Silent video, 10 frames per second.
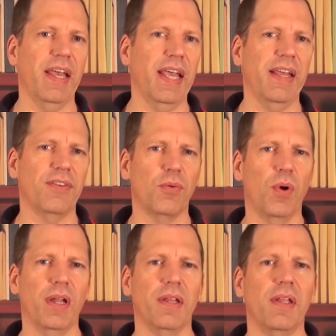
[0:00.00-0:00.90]
Answer
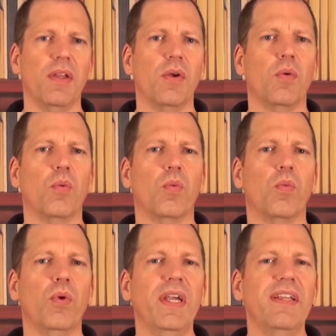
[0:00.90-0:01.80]
one,
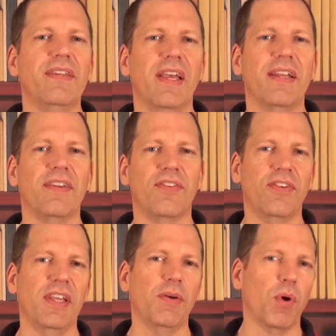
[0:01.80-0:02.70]
we tend to
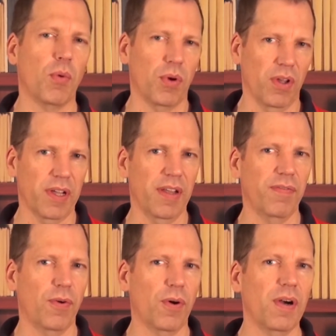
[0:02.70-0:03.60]
see what we're looking
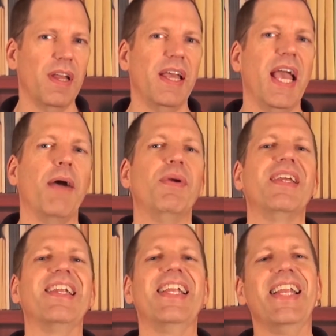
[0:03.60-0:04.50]
for, and we
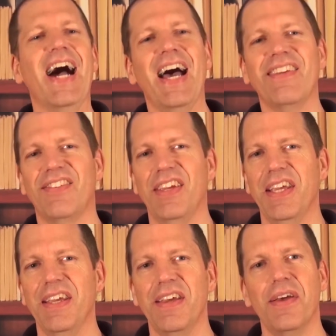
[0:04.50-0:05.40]
tend to not
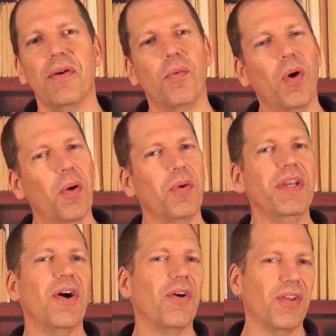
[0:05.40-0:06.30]
see what we
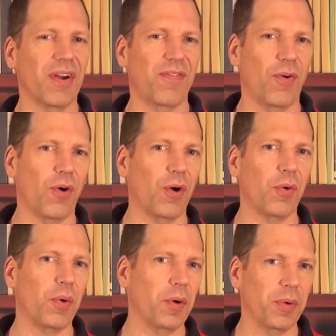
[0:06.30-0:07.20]
don't look for
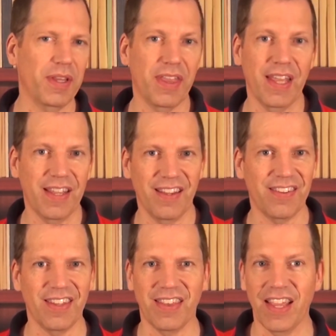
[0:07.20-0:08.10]
or what we think
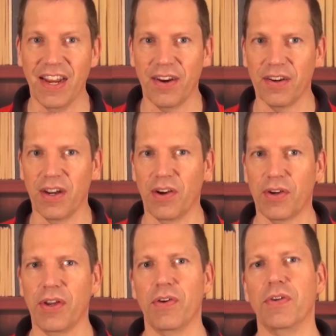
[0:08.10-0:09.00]
isn't there or
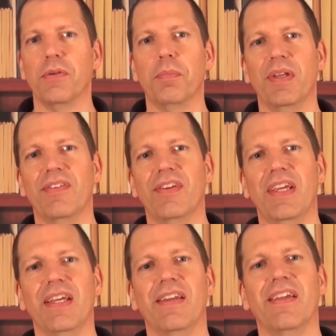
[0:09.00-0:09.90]
couldn't be
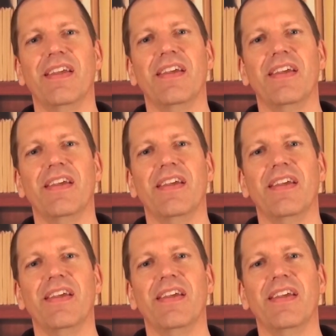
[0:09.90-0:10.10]
seen.